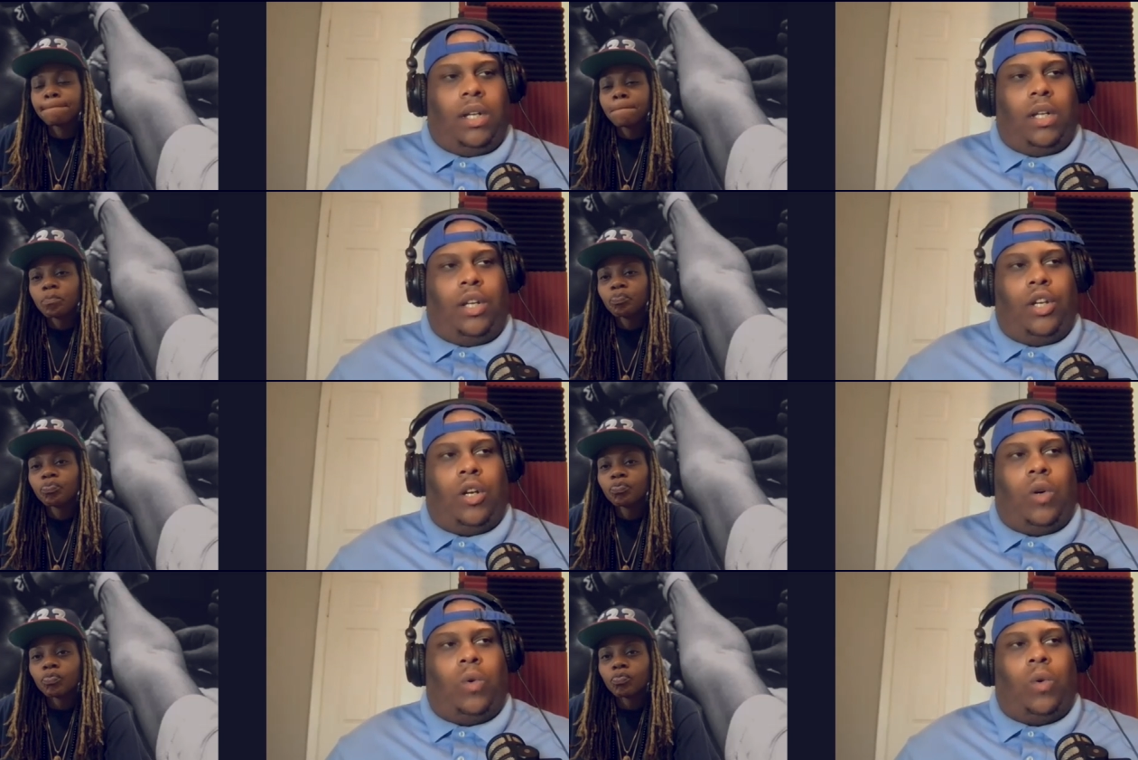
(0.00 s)
Speaker 1: you
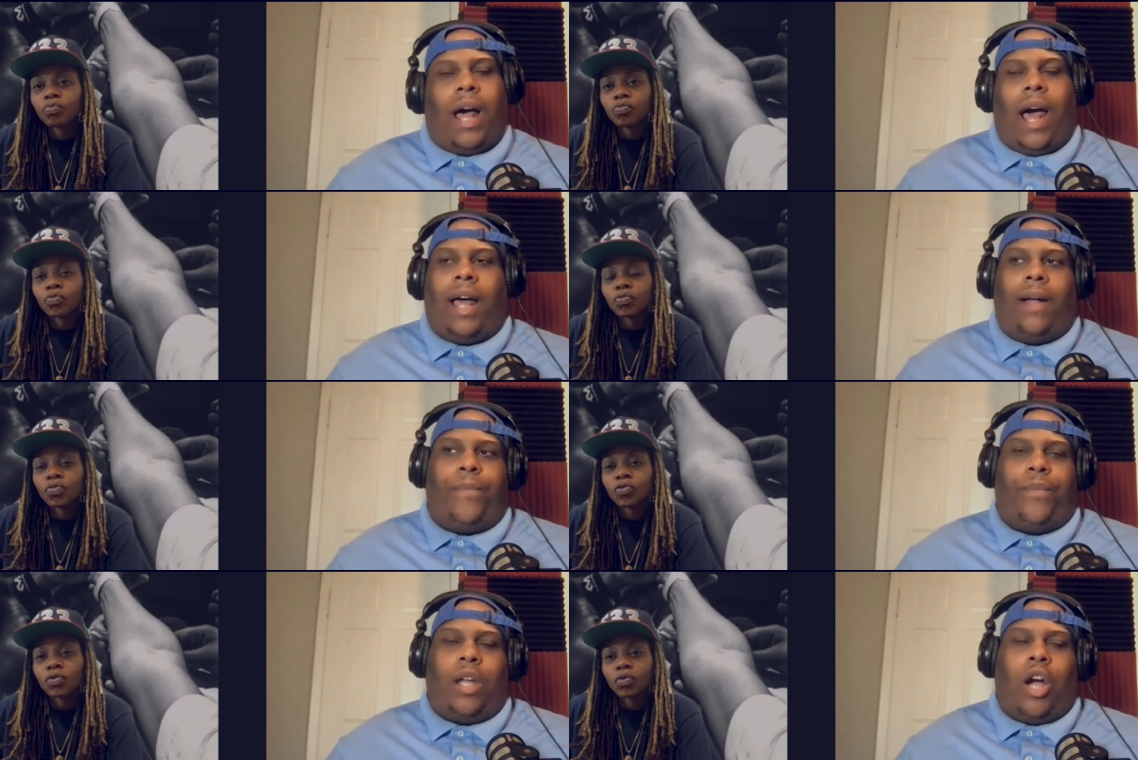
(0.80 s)
know
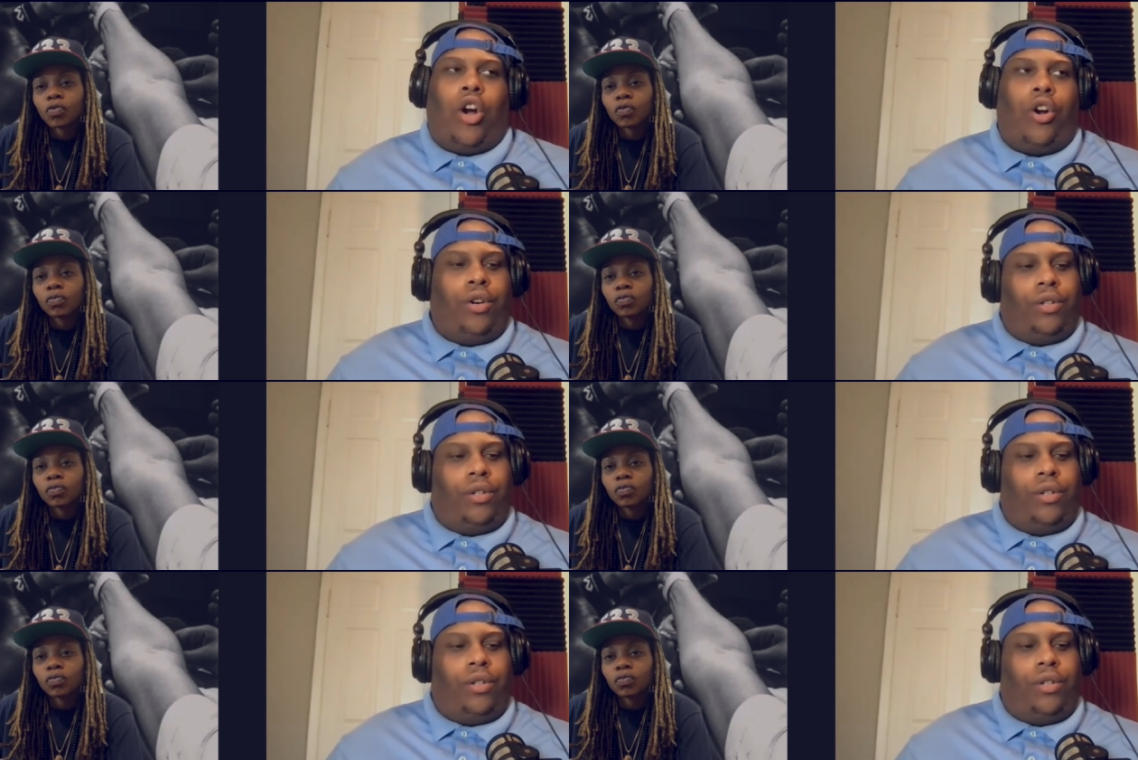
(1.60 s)
her